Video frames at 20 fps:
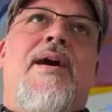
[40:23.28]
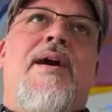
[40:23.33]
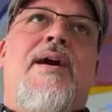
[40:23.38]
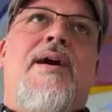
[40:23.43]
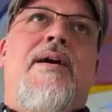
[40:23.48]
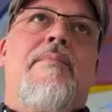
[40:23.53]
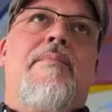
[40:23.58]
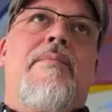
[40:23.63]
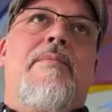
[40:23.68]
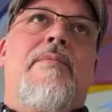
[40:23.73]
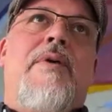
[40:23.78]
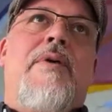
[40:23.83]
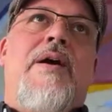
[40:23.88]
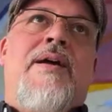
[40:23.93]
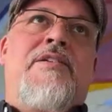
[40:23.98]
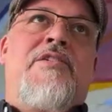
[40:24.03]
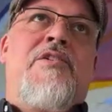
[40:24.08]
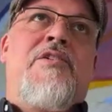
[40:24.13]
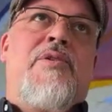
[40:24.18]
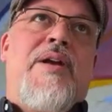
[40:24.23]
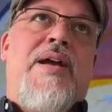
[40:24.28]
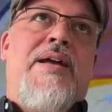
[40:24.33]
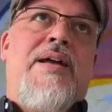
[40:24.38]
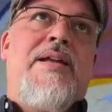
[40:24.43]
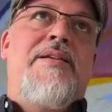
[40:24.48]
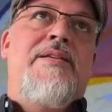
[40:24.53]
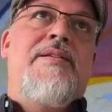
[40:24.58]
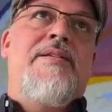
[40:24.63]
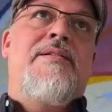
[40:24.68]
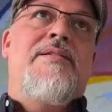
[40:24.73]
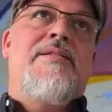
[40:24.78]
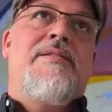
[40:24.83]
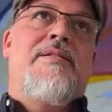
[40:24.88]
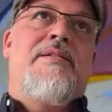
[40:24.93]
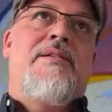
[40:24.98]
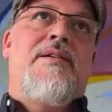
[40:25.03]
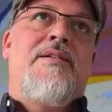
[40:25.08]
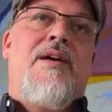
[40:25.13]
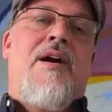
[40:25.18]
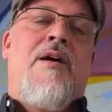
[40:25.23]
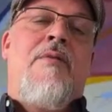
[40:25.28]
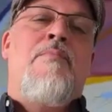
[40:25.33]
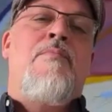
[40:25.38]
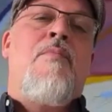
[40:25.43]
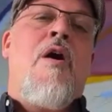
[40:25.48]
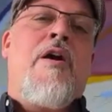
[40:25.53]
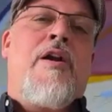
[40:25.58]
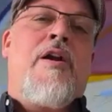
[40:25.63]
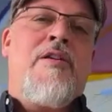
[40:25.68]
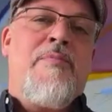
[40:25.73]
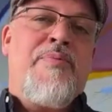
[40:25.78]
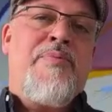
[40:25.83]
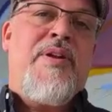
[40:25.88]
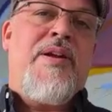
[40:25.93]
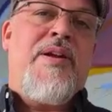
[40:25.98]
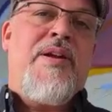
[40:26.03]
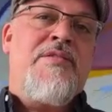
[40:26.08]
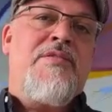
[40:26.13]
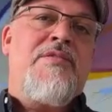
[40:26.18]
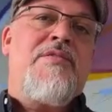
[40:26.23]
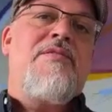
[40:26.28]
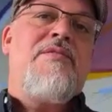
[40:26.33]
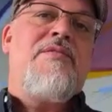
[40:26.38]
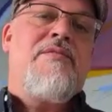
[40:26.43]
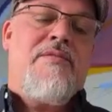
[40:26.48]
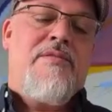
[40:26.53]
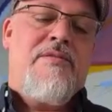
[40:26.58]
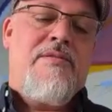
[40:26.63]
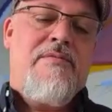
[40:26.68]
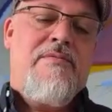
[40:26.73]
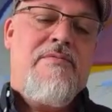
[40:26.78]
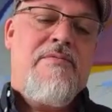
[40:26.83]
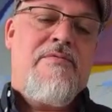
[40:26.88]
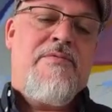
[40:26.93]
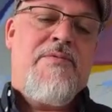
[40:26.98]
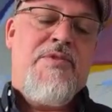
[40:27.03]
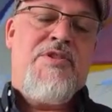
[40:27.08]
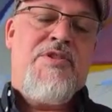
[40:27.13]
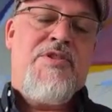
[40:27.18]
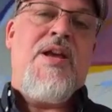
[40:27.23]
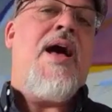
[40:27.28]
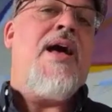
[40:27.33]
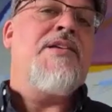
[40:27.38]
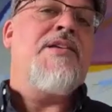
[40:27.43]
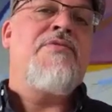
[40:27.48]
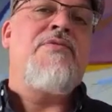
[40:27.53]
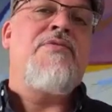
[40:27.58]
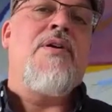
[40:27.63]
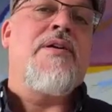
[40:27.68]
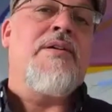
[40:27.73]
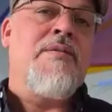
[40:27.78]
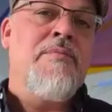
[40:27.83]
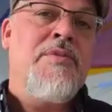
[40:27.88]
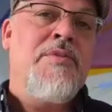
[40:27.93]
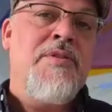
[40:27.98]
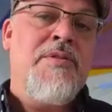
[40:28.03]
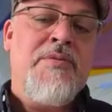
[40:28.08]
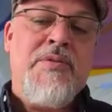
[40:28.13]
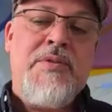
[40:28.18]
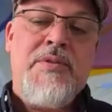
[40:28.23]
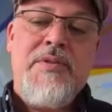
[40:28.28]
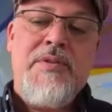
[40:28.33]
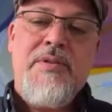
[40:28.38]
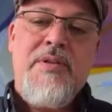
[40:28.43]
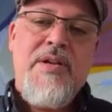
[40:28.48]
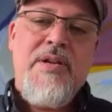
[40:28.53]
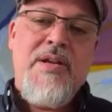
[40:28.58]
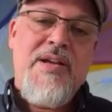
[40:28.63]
and created a marketplace for jazz, funk, and blues.